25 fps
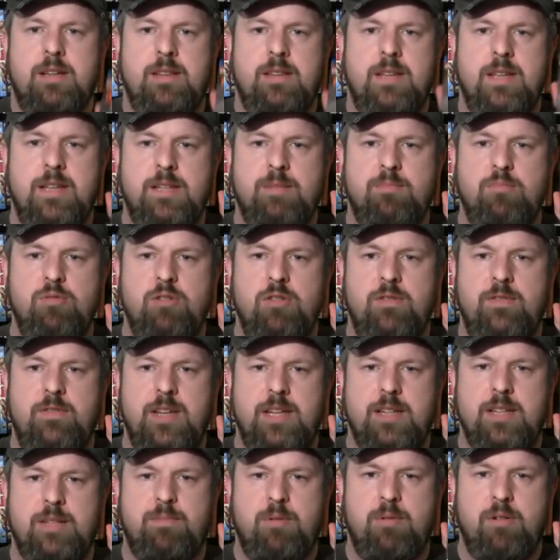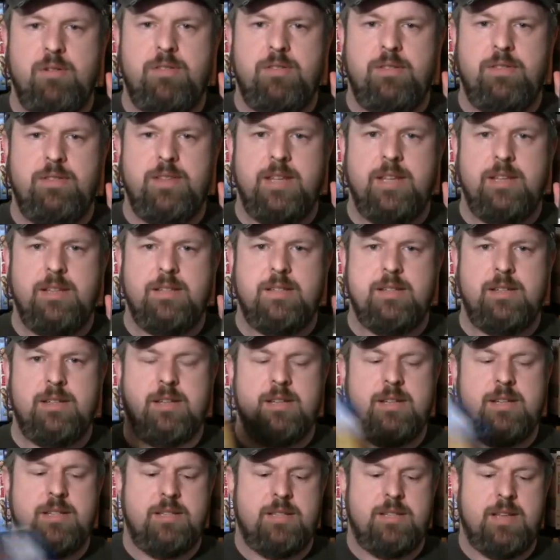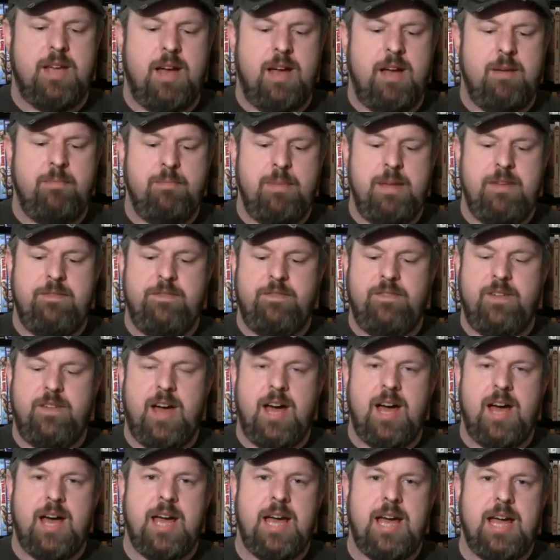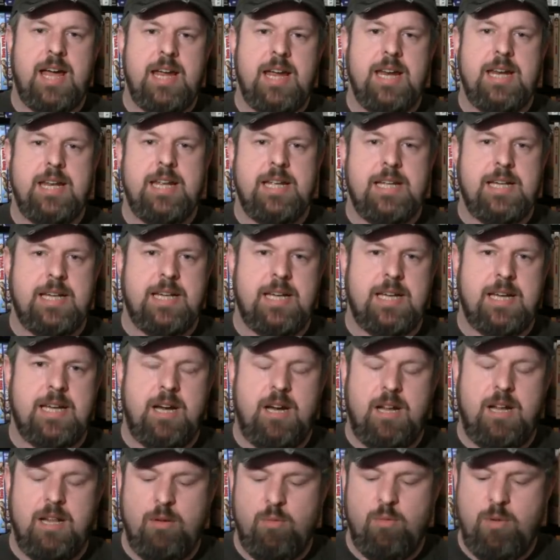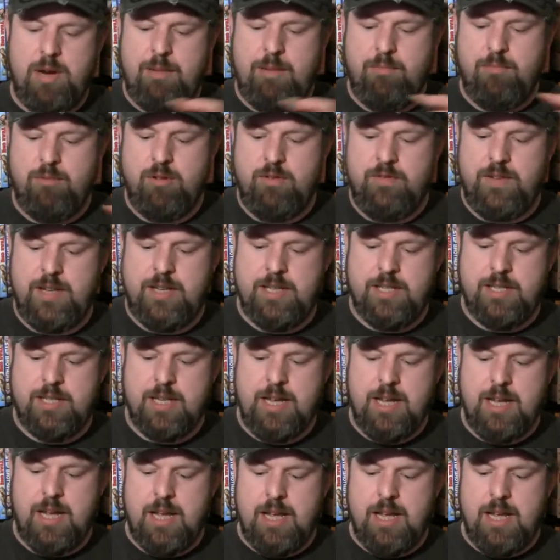movies, both of these zombie-fied Halloween movies.